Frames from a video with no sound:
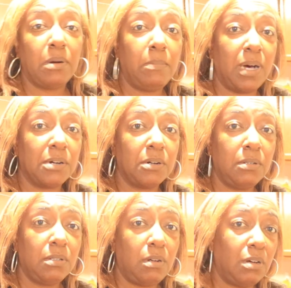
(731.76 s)
bit of
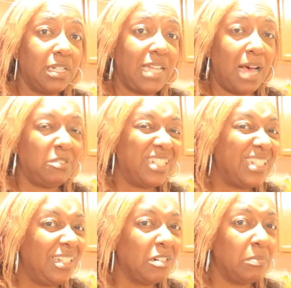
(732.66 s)
butter on top,
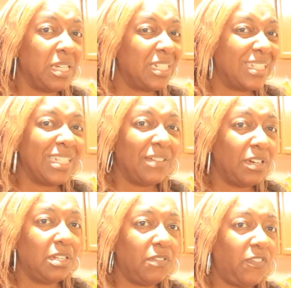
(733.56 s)
just a little bit, just to give
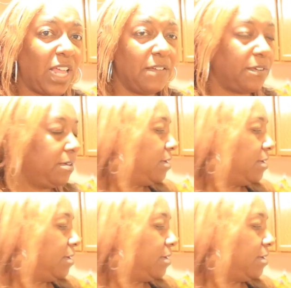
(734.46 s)
it a little flavor.